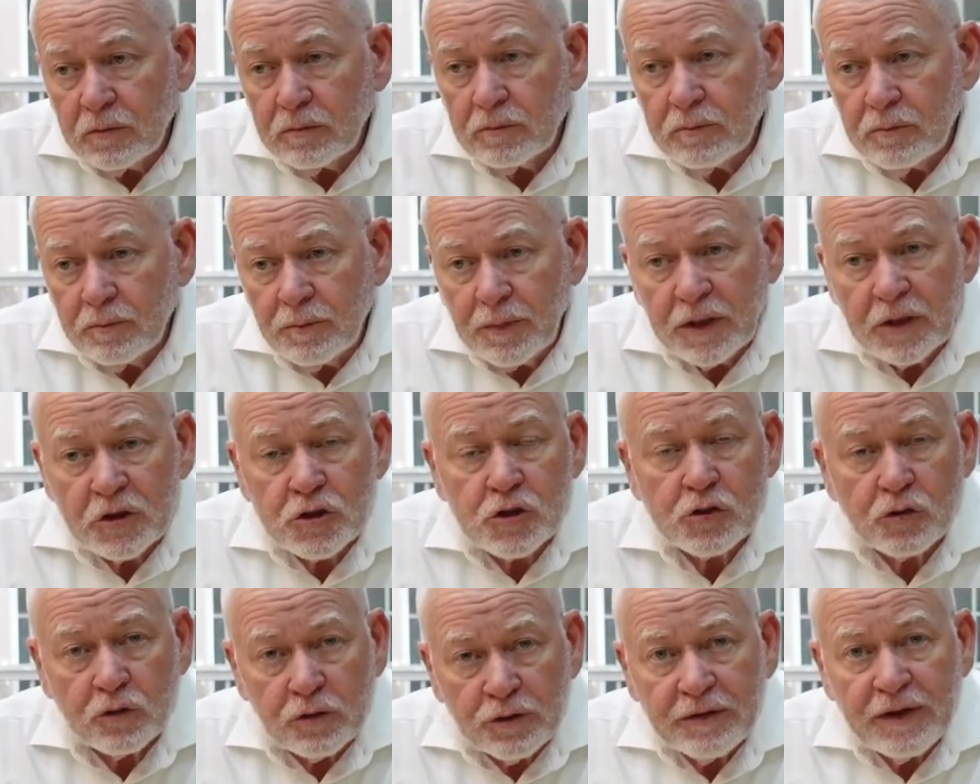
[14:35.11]
Make
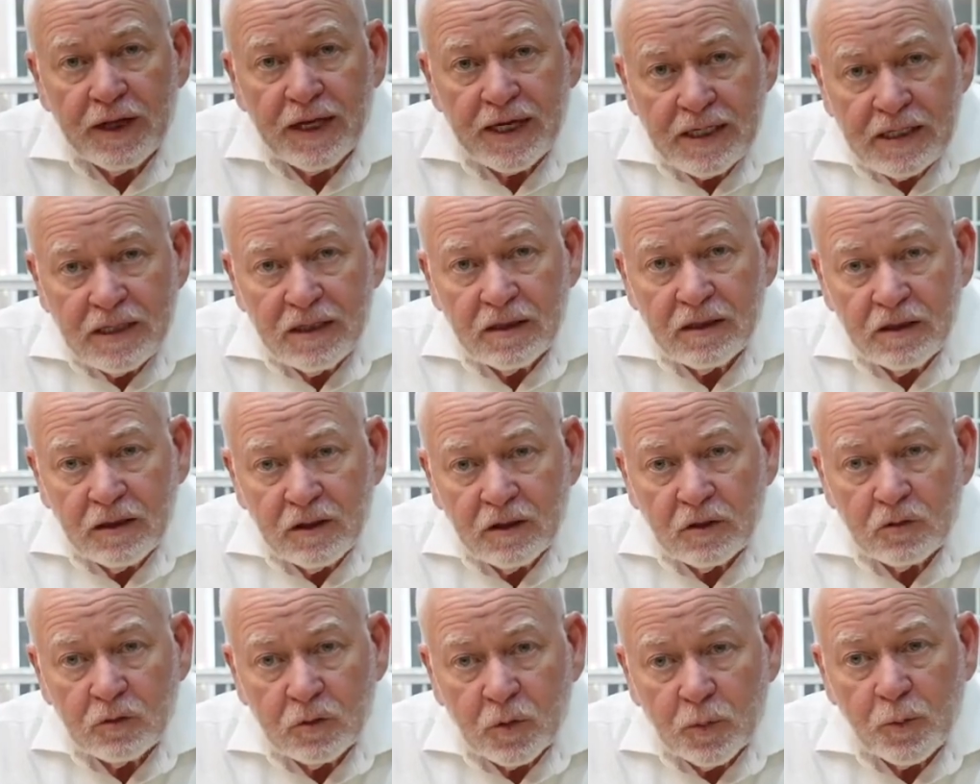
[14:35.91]
sure
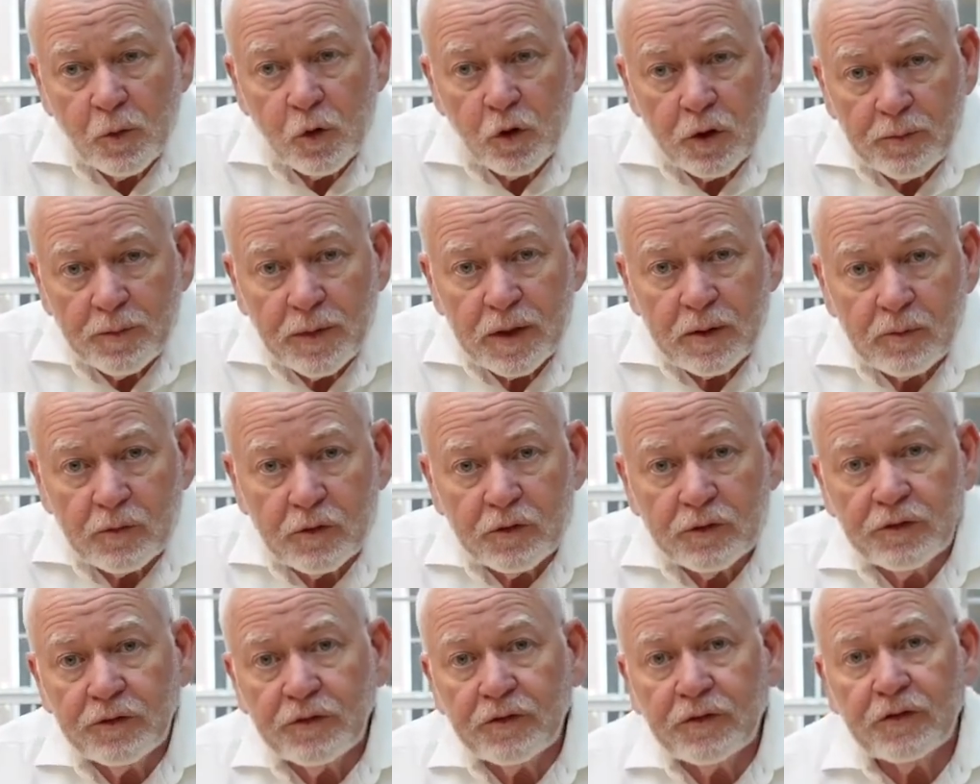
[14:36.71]
the board
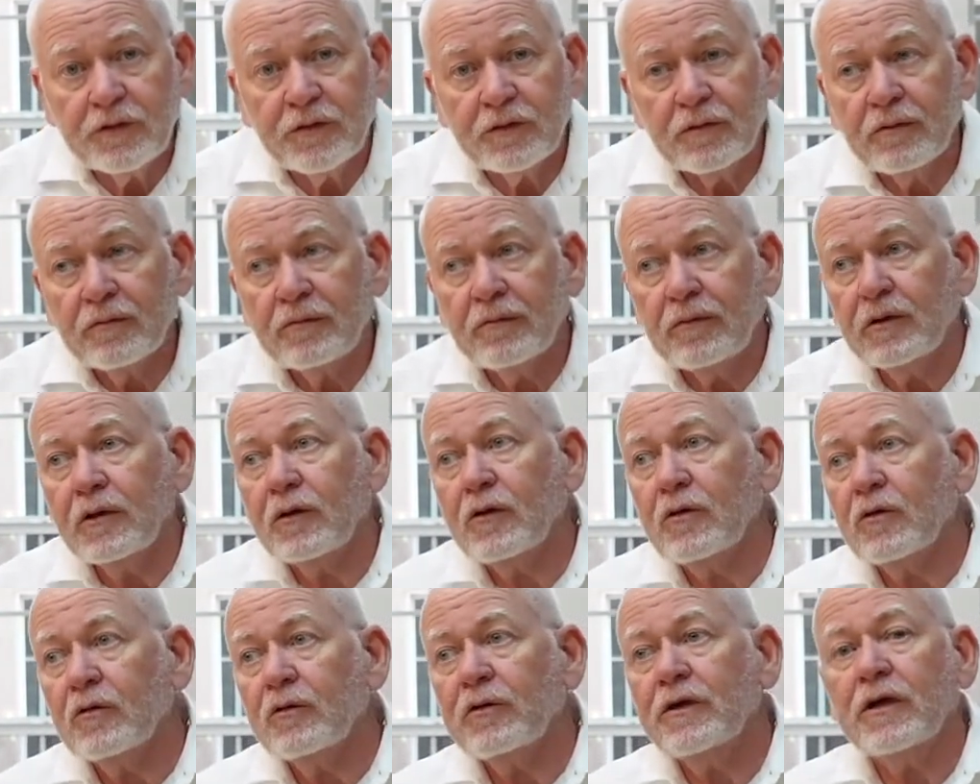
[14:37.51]
members
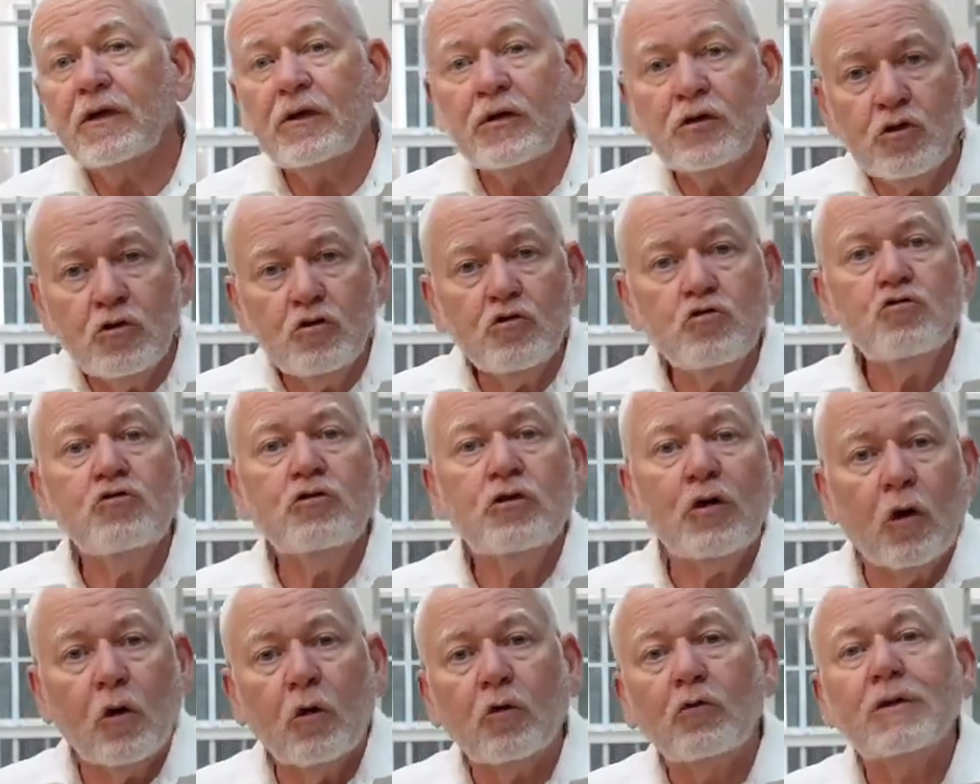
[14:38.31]
know that you
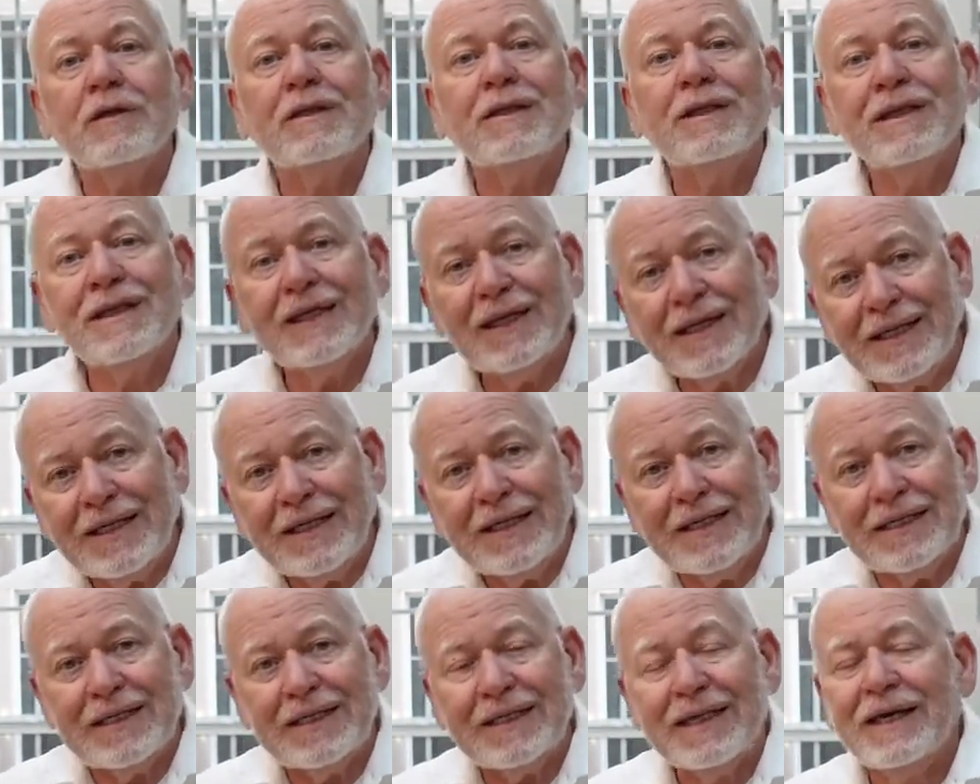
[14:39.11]
don't
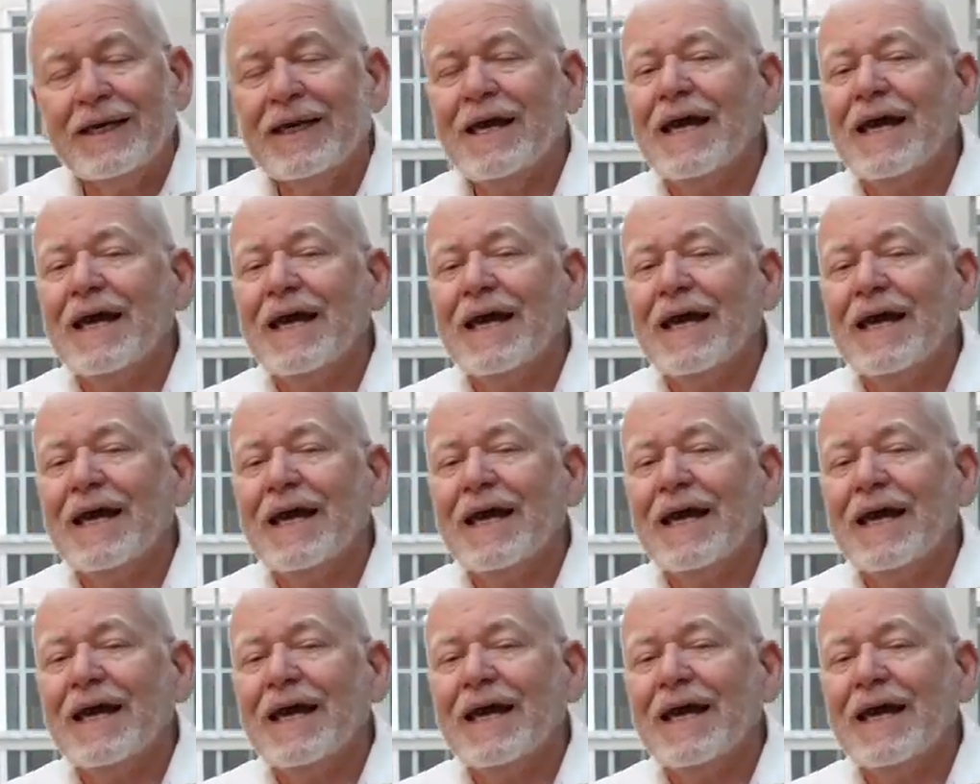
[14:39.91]
like it.